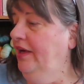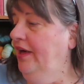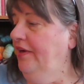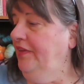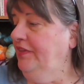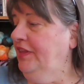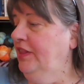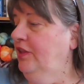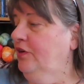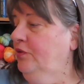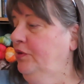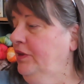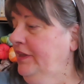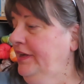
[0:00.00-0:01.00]
I think they look
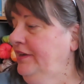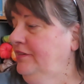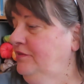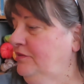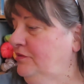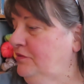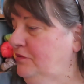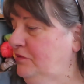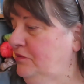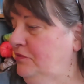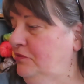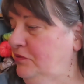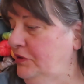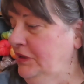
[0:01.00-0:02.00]
really,
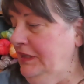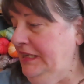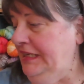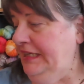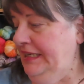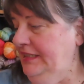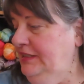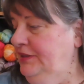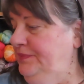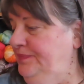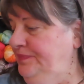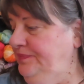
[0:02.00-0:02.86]
really neat.